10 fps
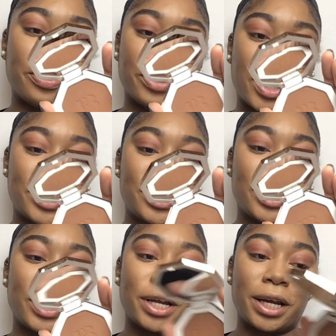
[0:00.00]

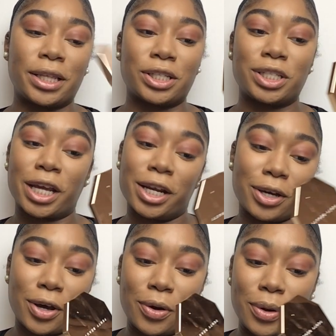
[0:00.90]
bronzer in the shade
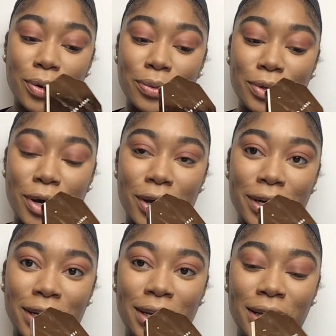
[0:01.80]
Coco
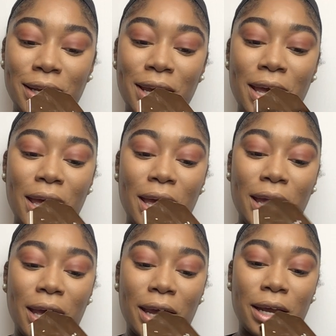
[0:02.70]
Naughty,
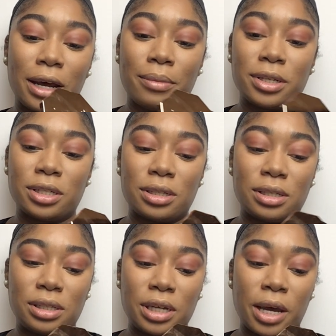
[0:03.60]
and I'm gonna
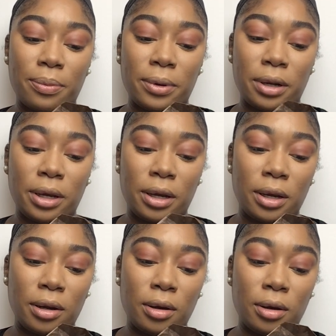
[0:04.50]
just tap in
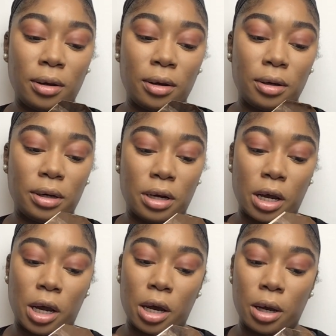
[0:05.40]
there,
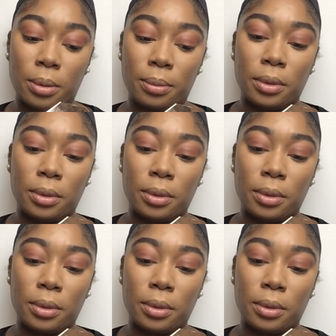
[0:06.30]
dab,